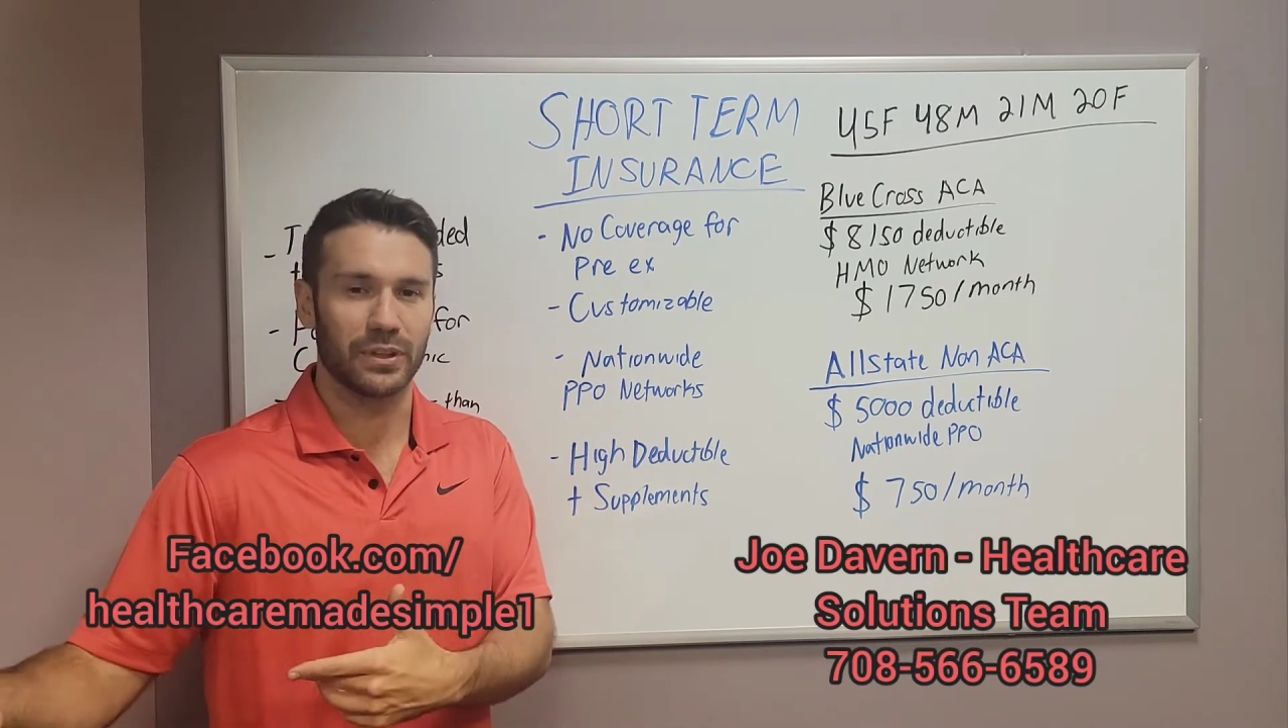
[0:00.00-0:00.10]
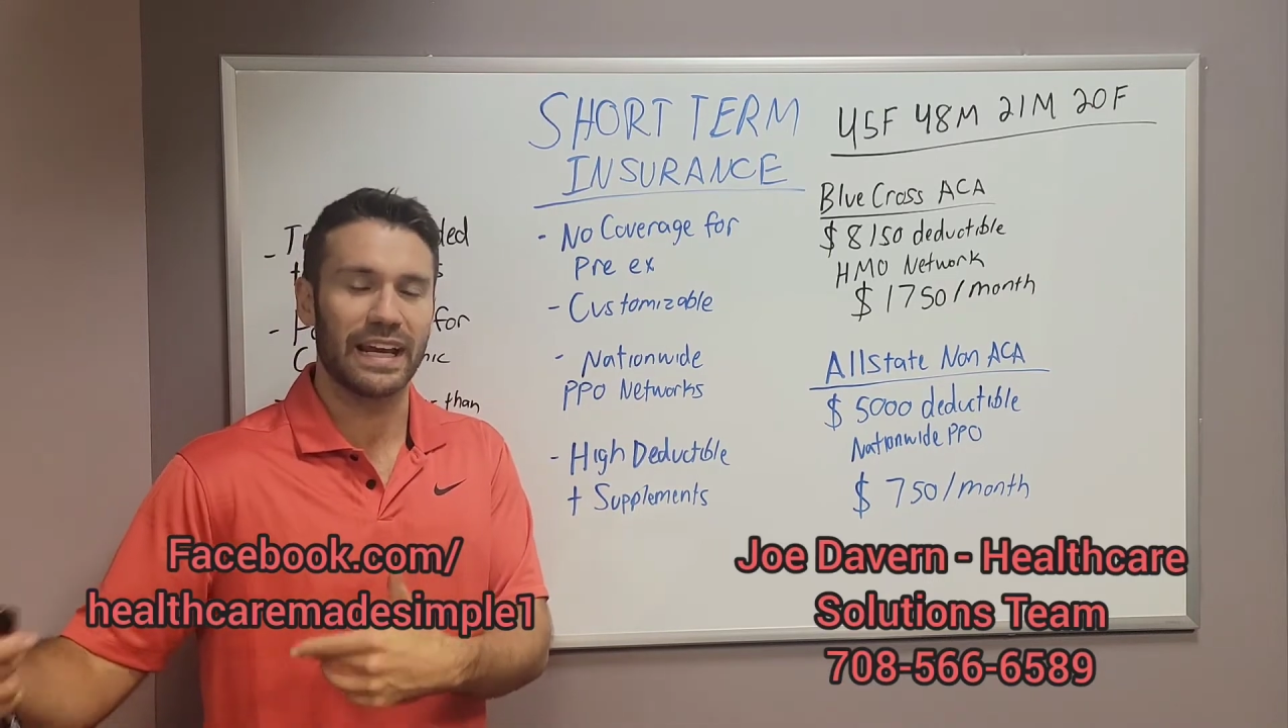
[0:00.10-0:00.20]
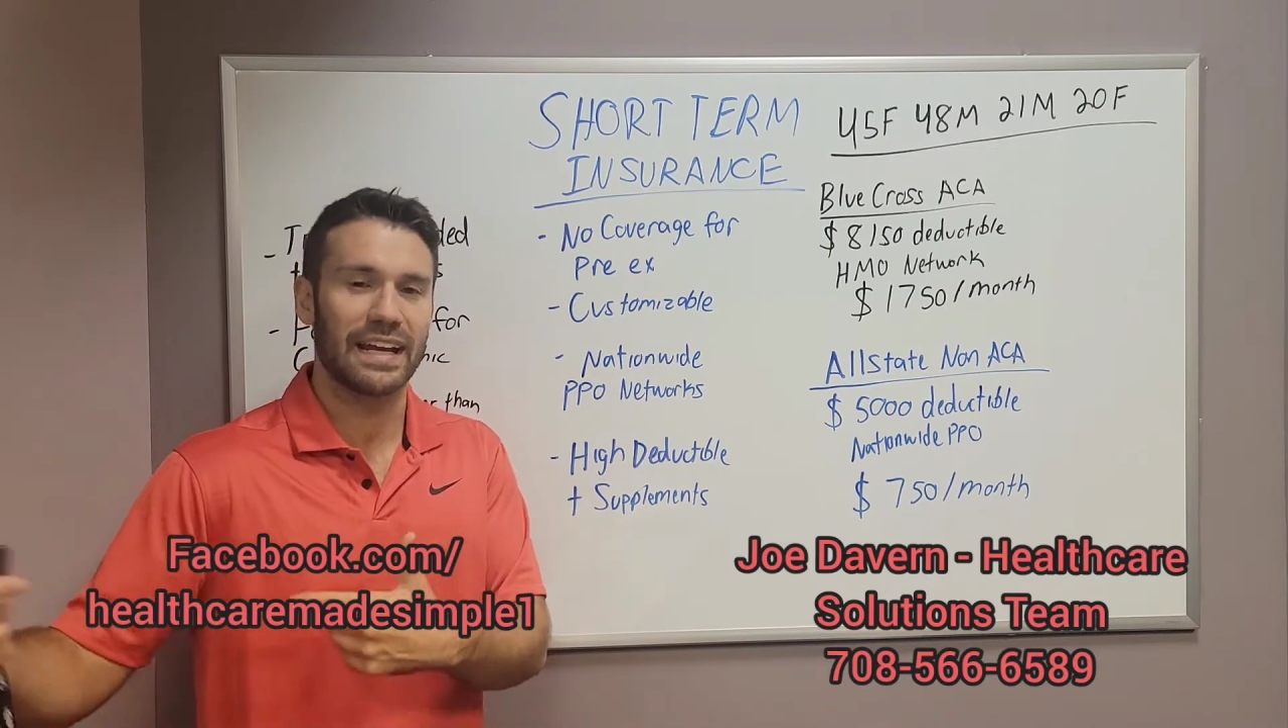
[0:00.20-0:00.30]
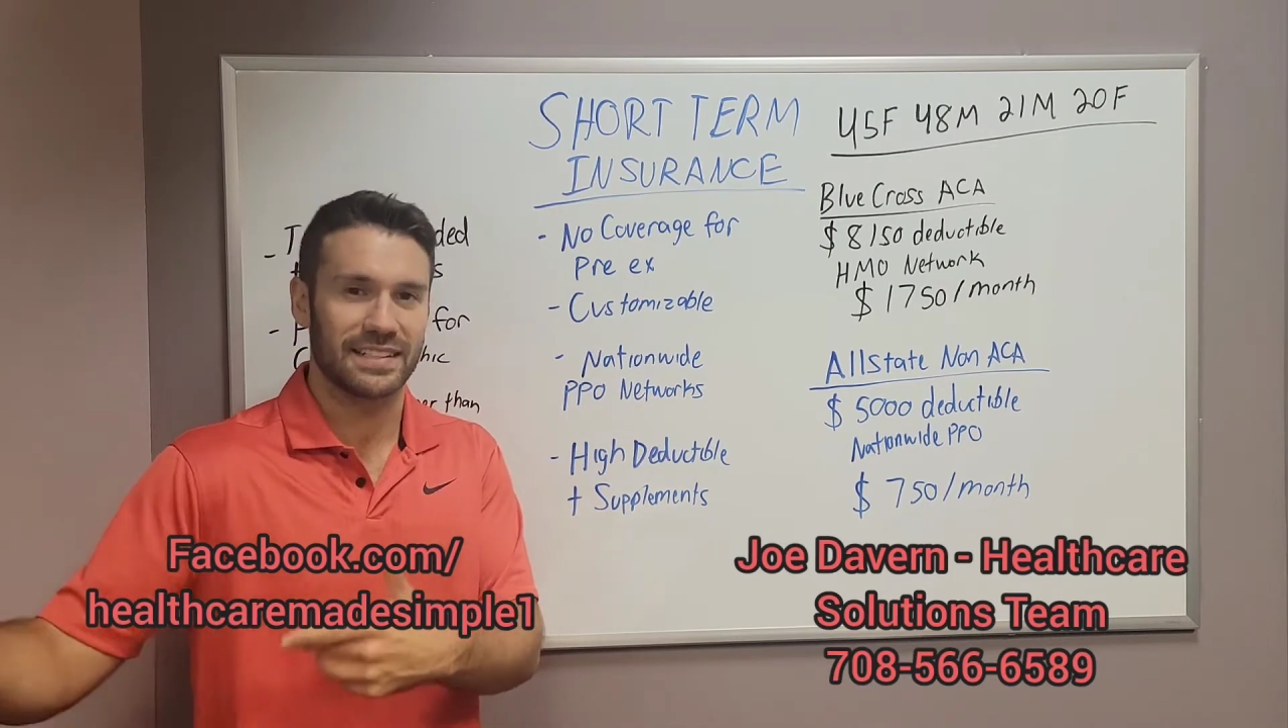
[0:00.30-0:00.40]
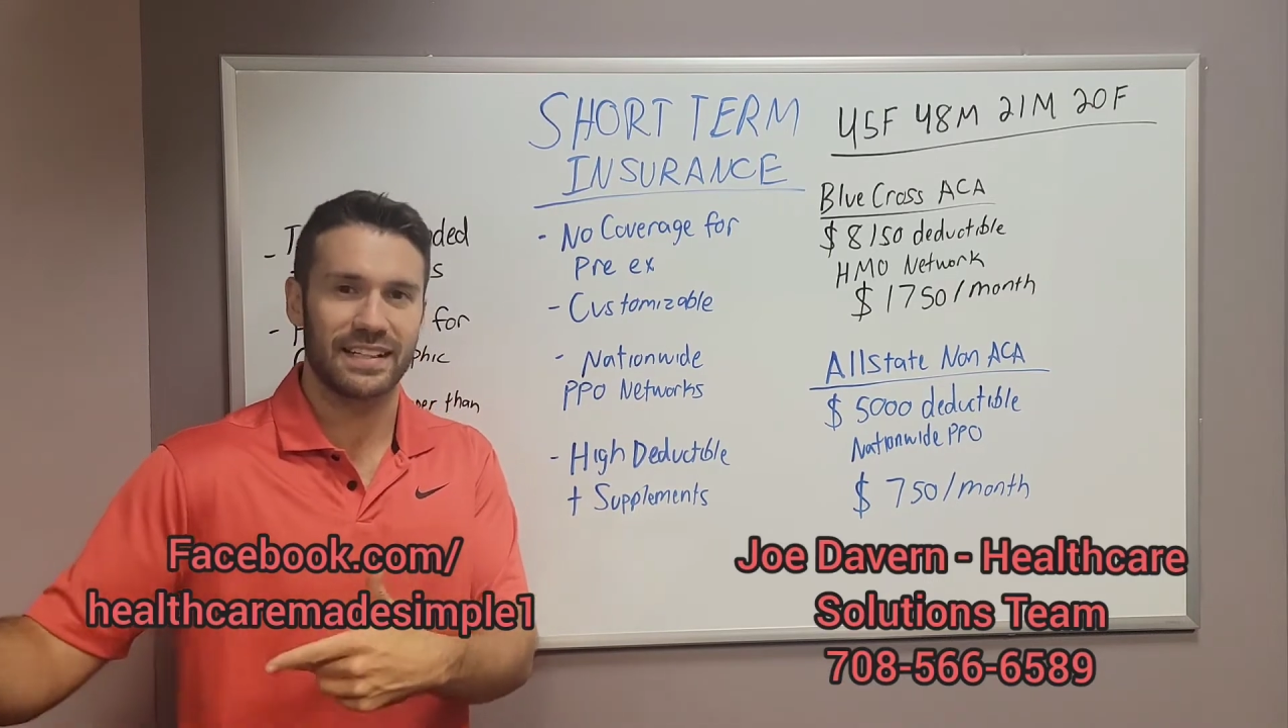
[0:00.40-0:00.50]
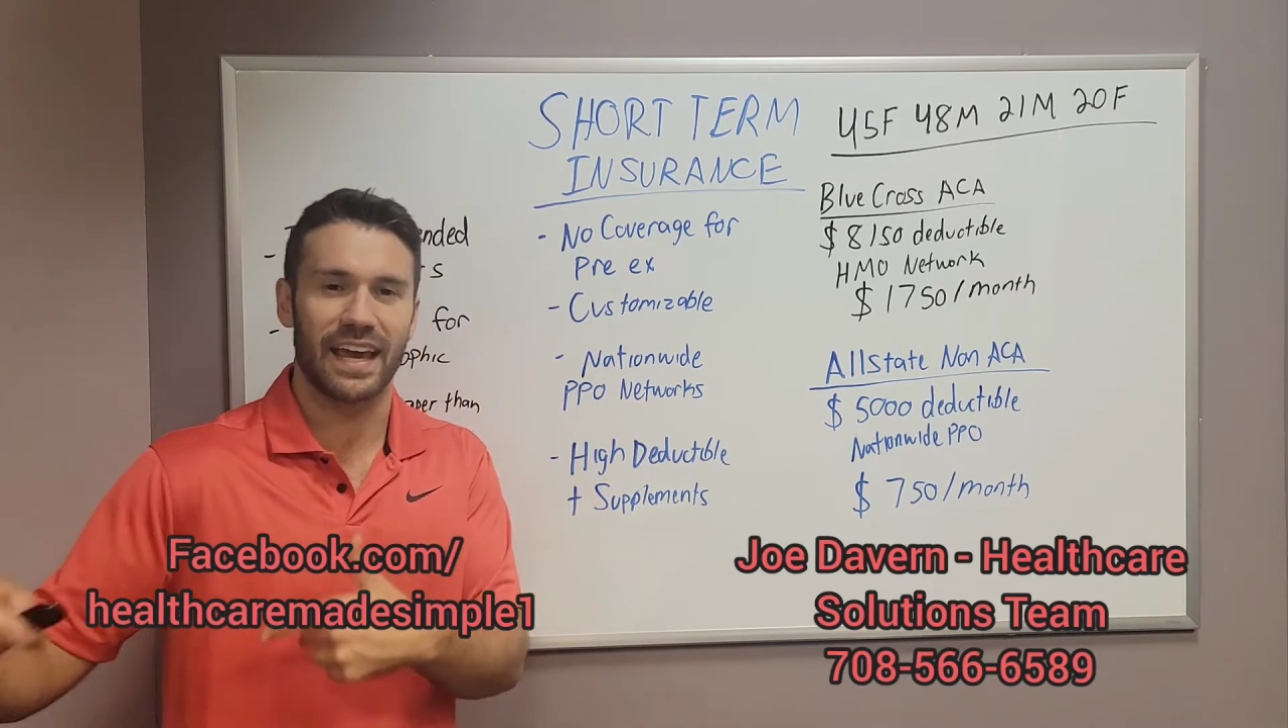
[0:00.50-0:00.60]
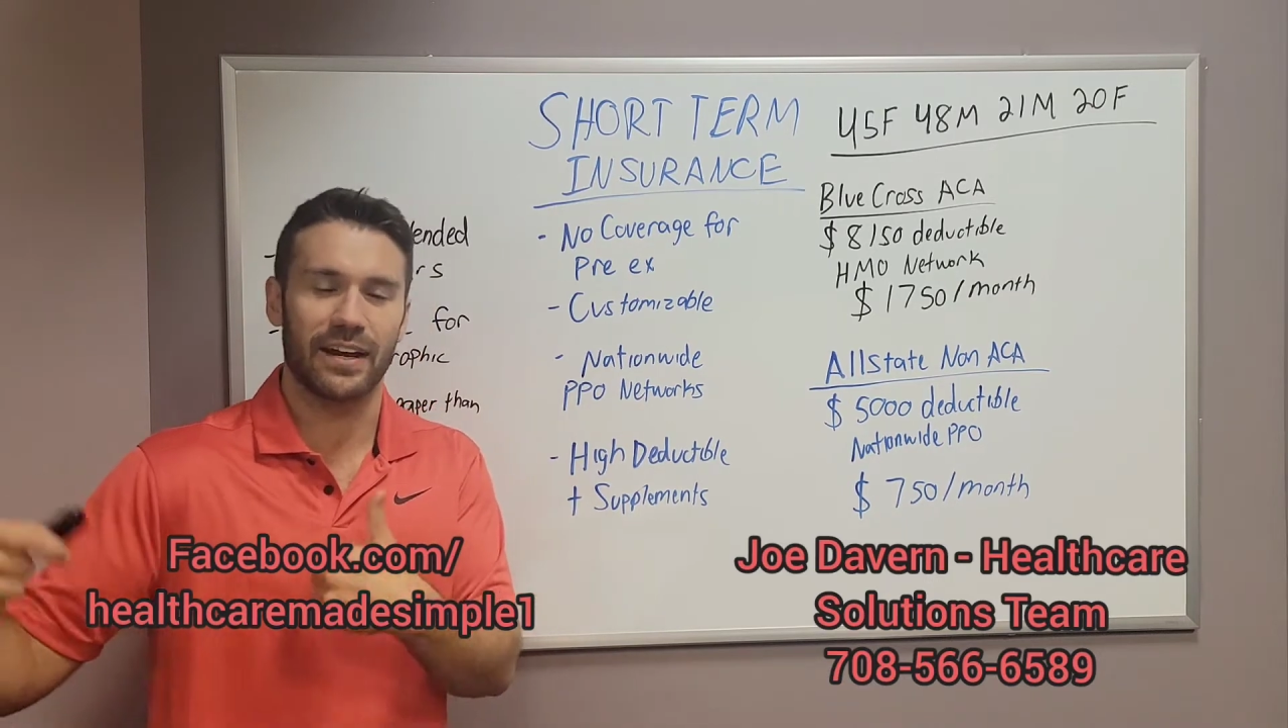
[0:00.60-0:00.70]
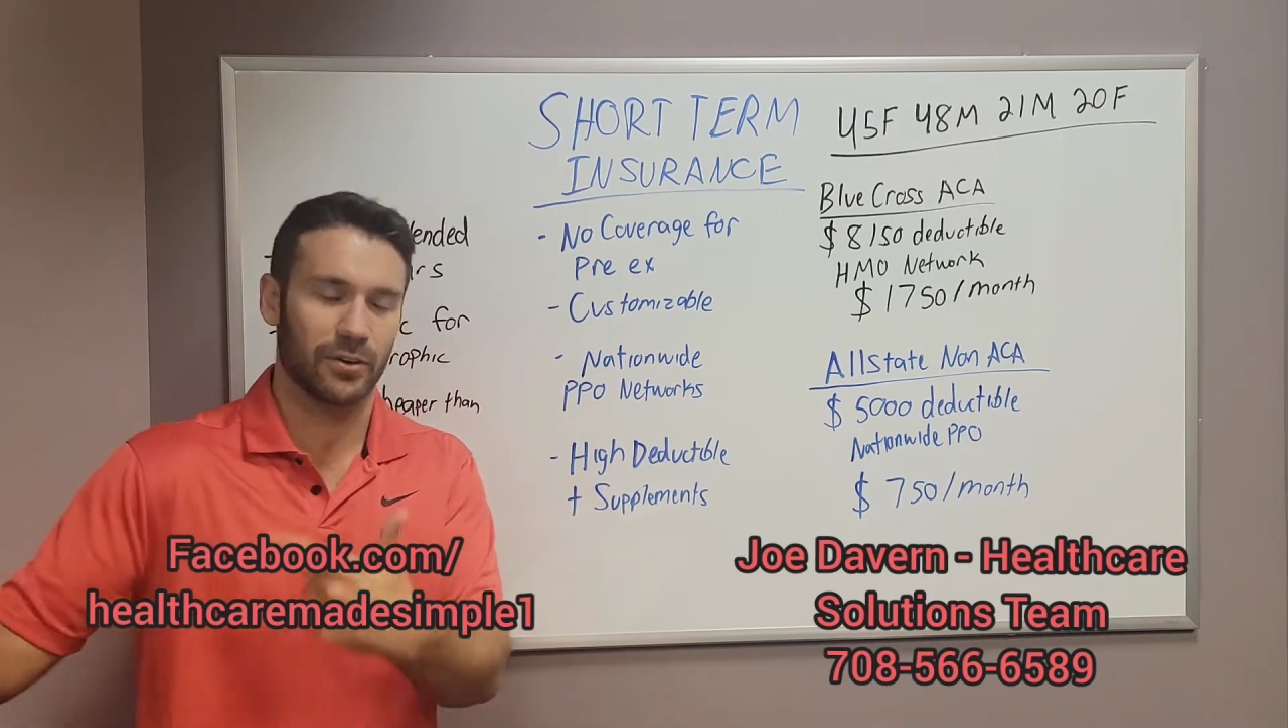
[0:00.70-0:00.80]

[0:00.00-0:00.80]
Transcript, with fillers: the ACA